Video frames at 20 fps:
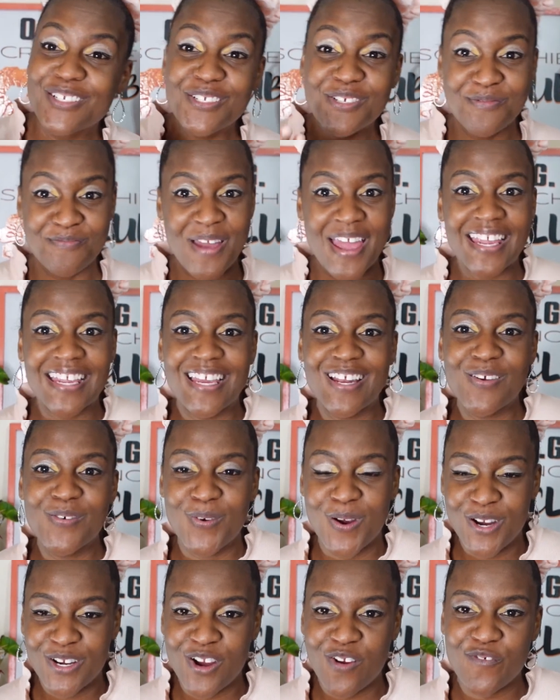make it
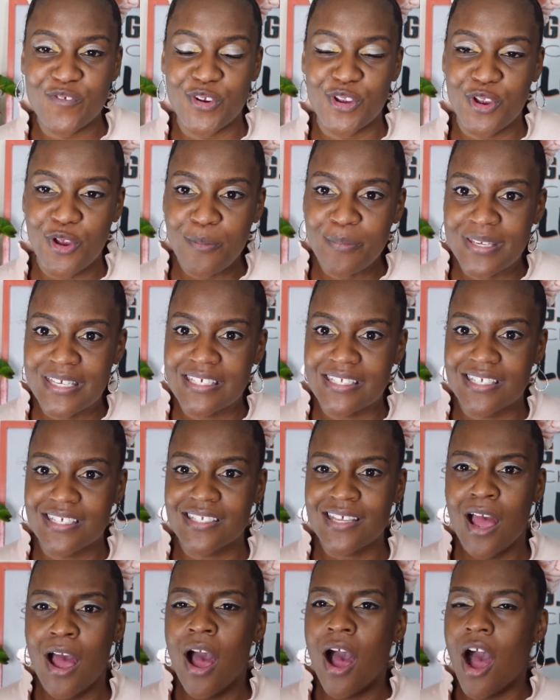work for your business.
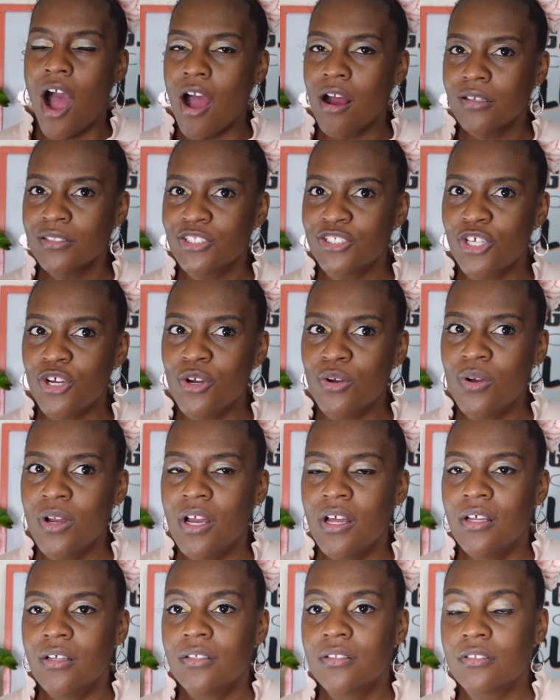Also,
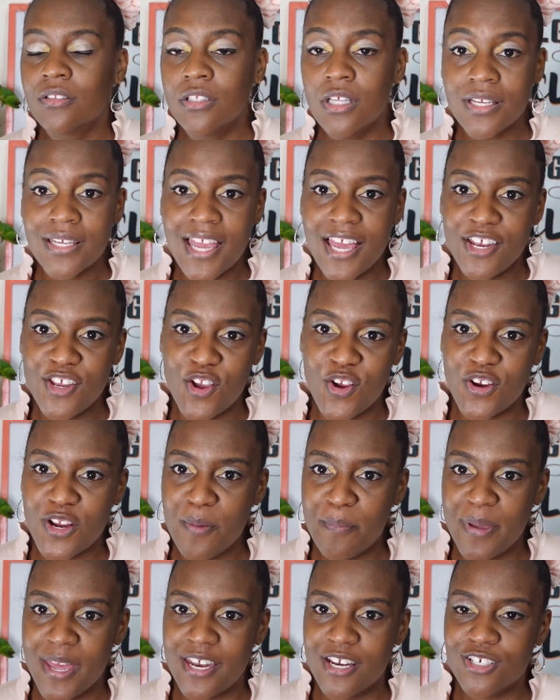look at your
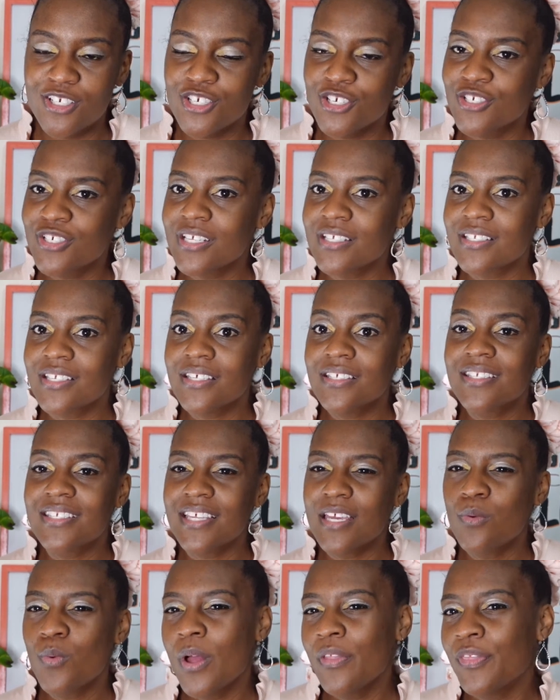competitors,
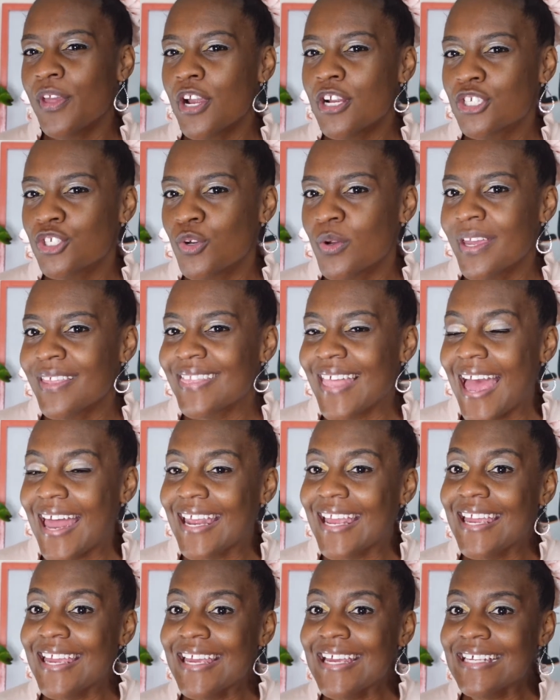see what they're doing that
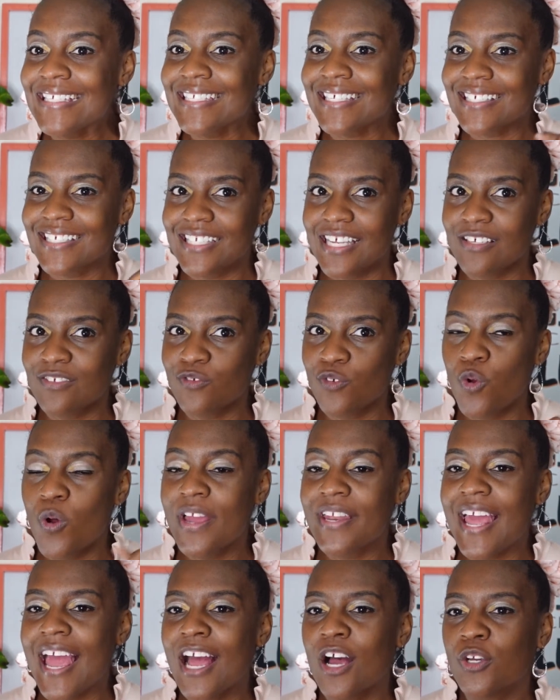is successful
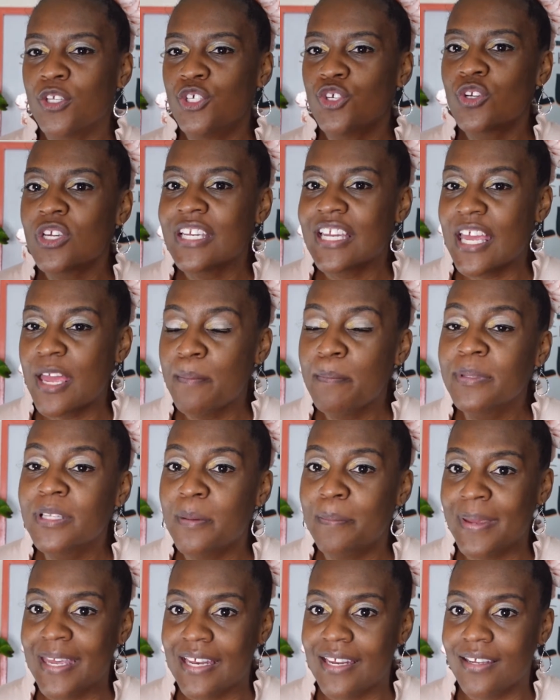and how you can
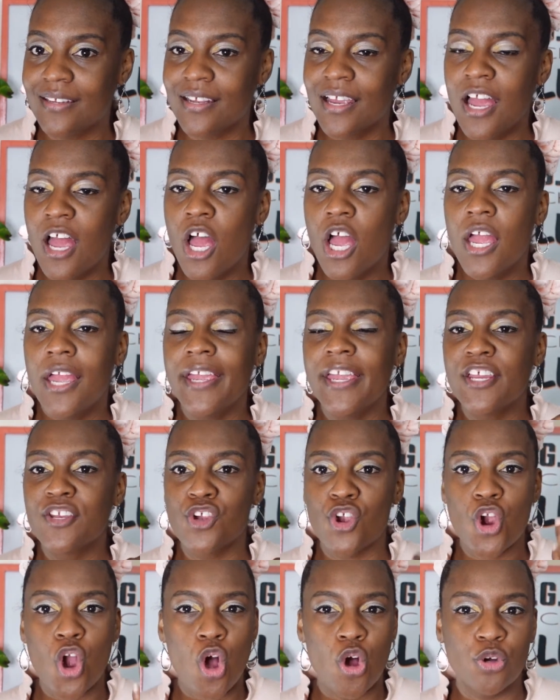implement it in
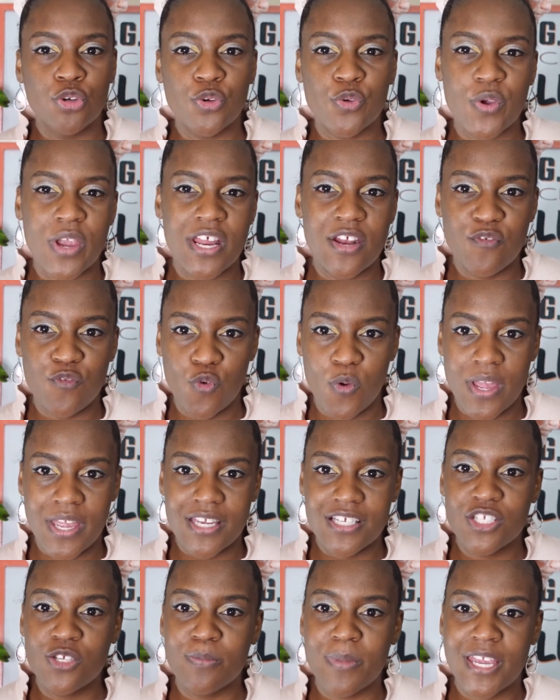your own creative way
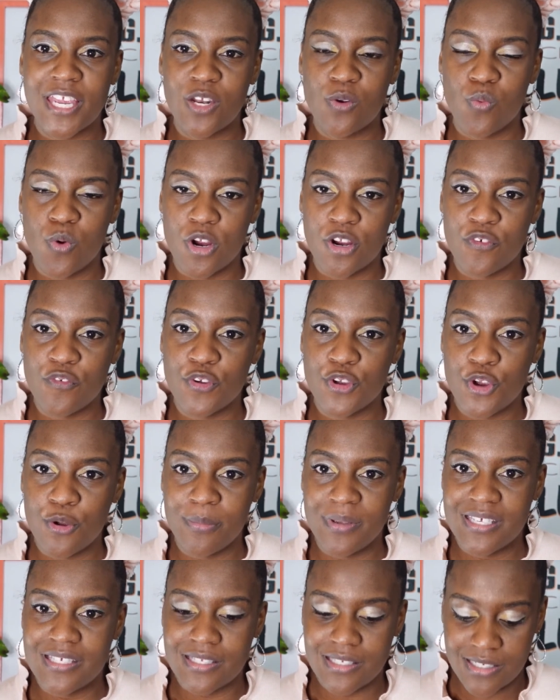to make it work for your
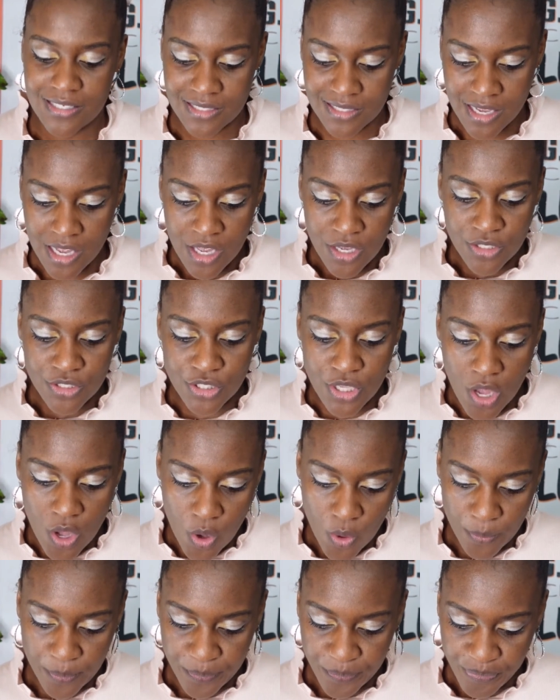business.
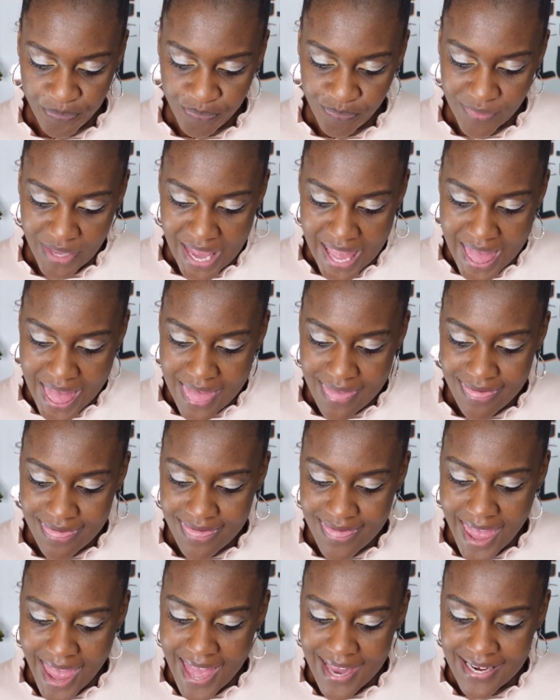So
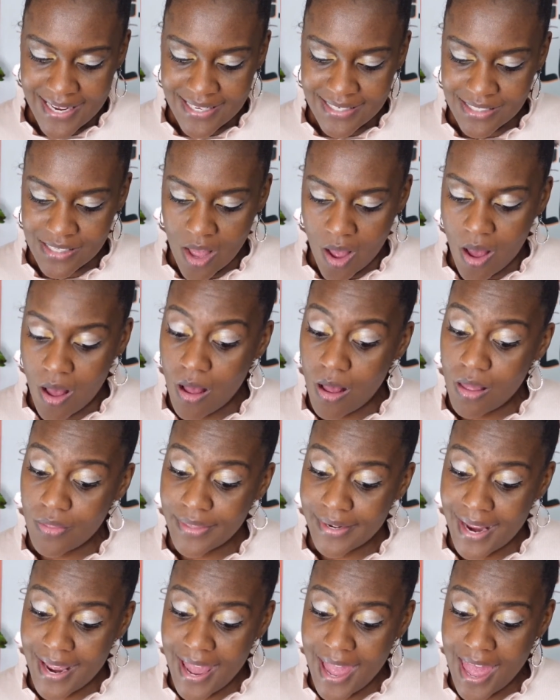that is all that
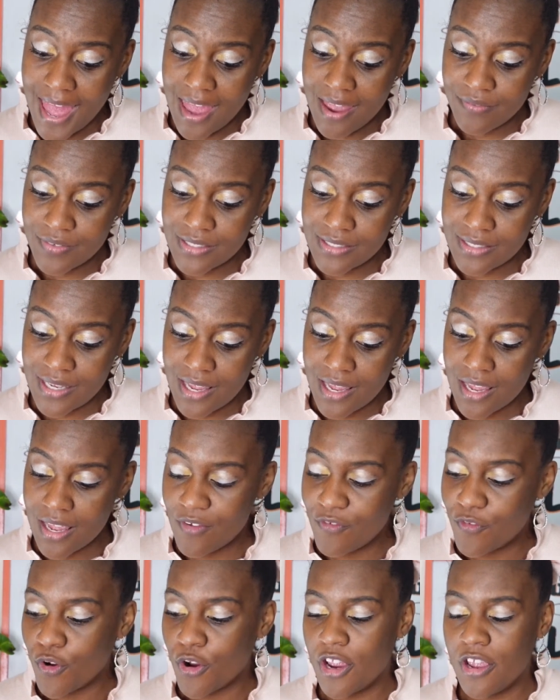I have today
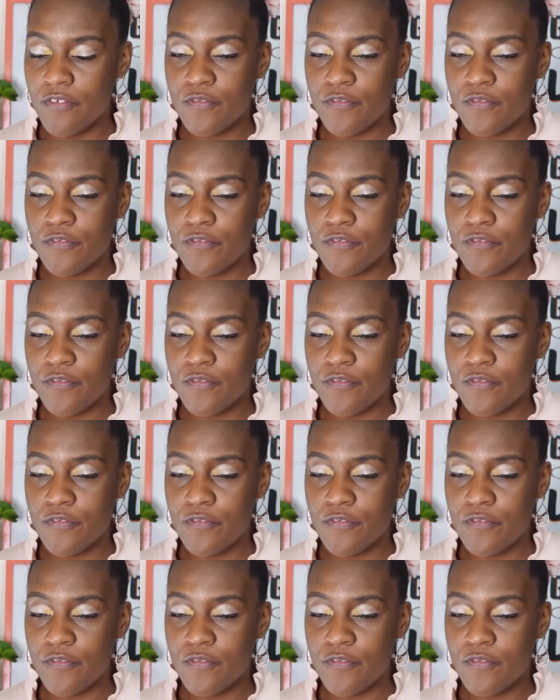for